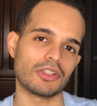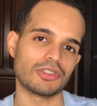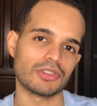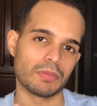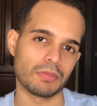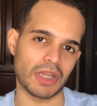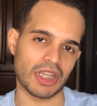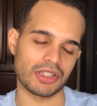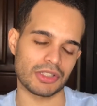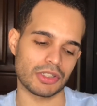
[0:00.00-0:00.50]
to
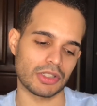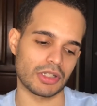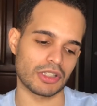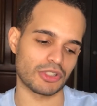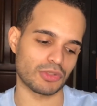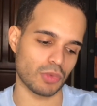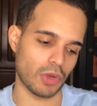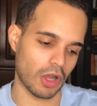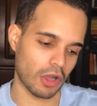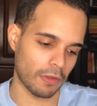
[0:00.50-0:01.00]
mention as
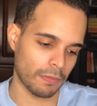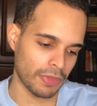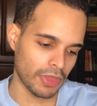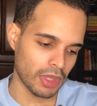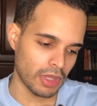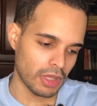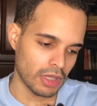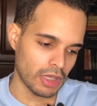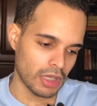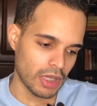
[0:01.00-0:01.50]
well.
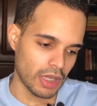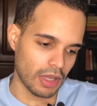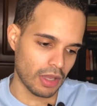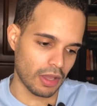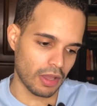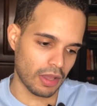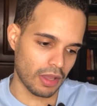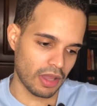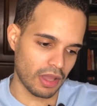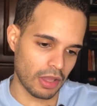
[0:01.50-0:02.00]

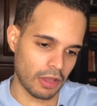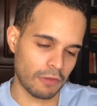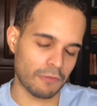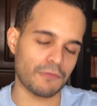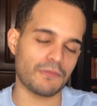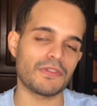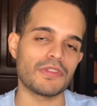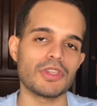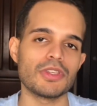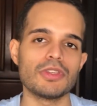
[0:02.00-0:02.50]

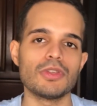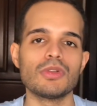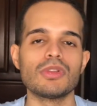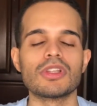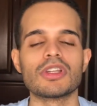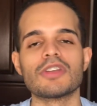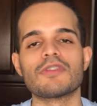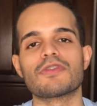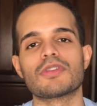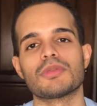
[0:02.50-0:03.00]
If you
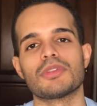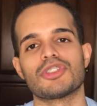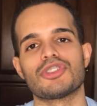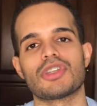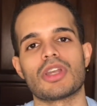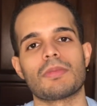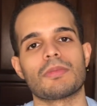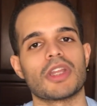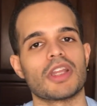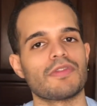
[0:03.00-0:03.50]
learn from the
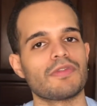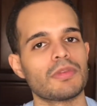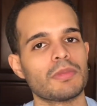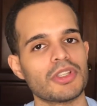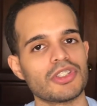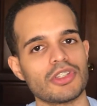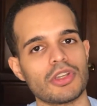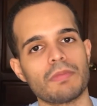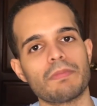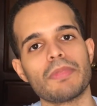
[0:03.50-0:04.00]
job, not from a
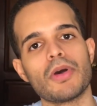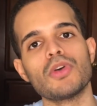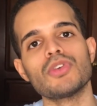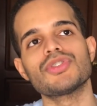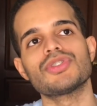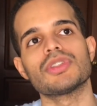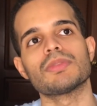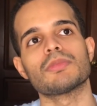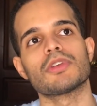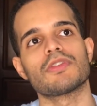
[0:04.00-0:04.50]
job
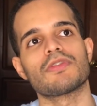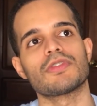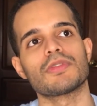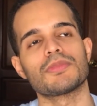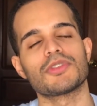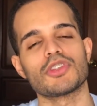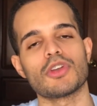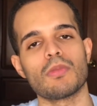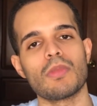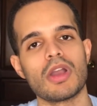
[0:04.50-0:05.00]
posting, but from
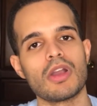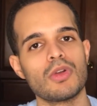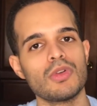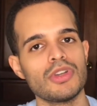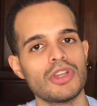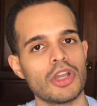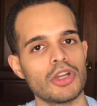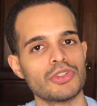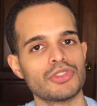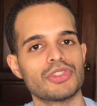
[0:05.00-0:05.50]
someone who
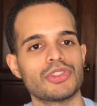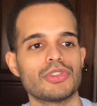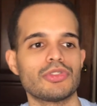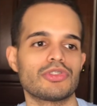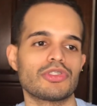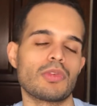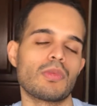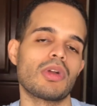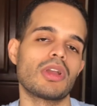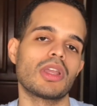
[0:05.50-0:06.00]
knows you,
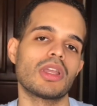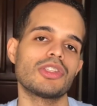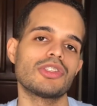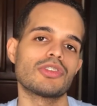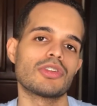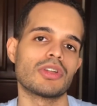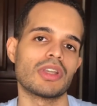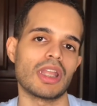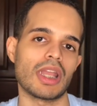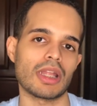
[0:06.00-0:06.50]
someone in
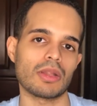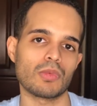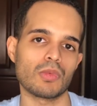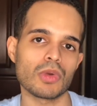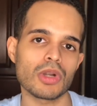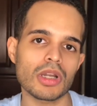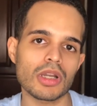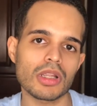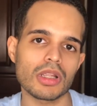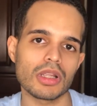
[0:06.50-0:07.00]
your
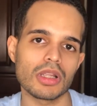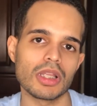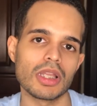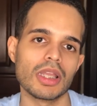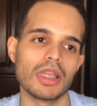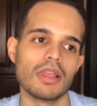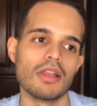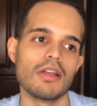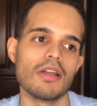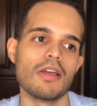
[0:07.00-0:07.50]
network,
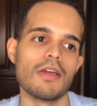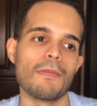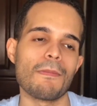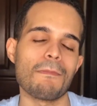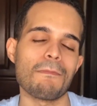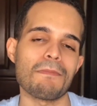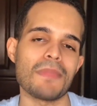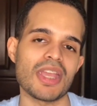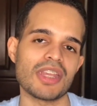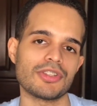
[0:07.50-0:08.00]

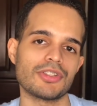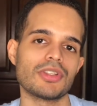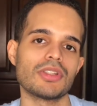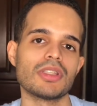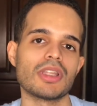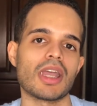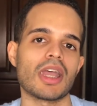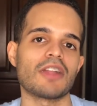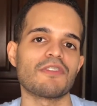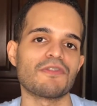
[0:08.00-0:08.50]
mention
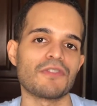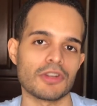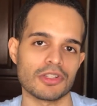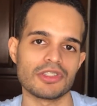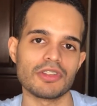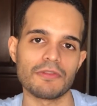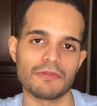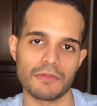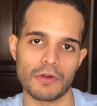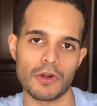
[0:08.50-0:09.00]
that first
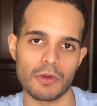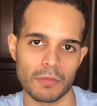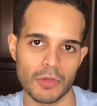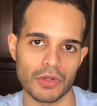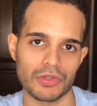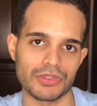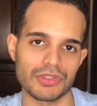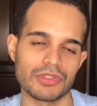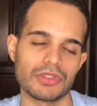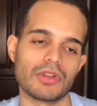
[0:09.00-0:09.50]
and
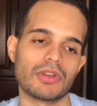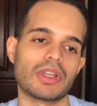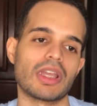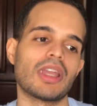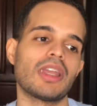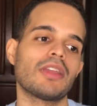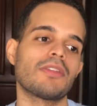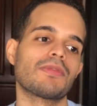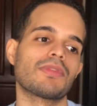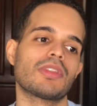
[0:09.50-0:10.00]
foremost,
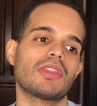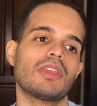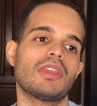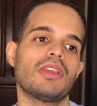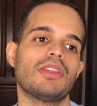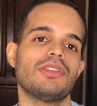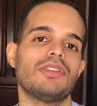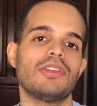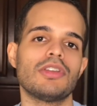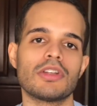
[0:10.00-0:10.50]
okay?
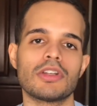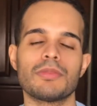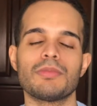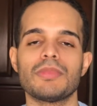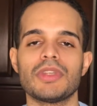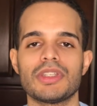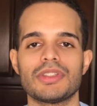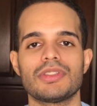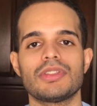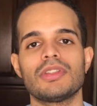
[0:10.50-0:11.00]
Dear
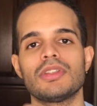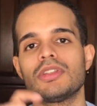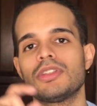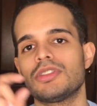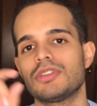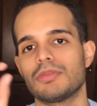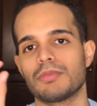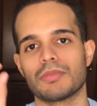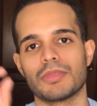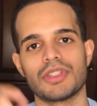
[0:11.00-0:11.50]

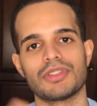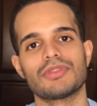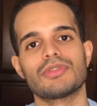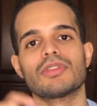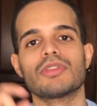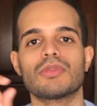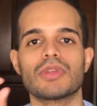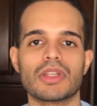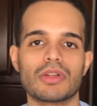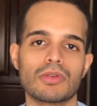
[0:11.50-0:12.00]
Mrs.
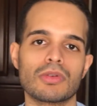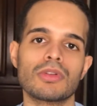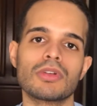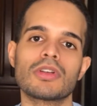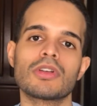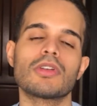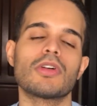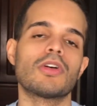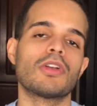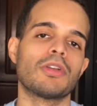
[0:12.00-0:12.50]
Mr.
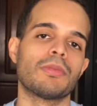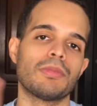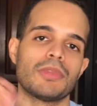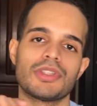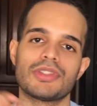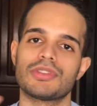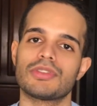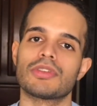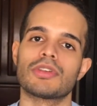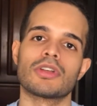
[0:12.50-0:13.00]
Recruiter or
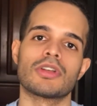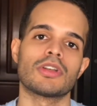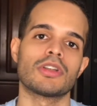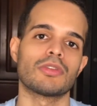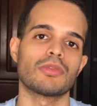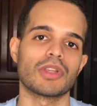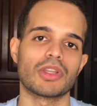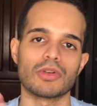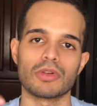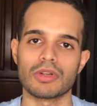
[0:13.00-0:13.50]
Mr.
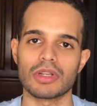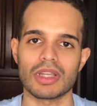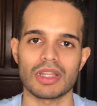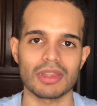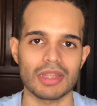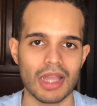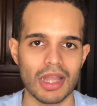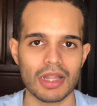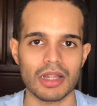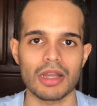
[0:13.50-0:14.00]
Recruiter at
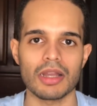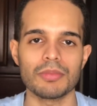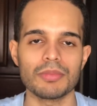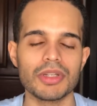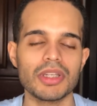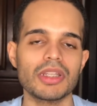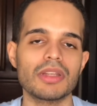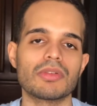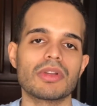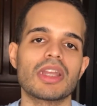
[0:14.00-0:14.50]
that
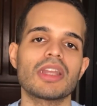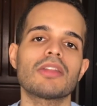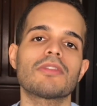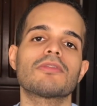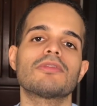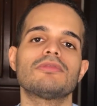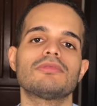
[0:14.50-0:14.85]
company, right?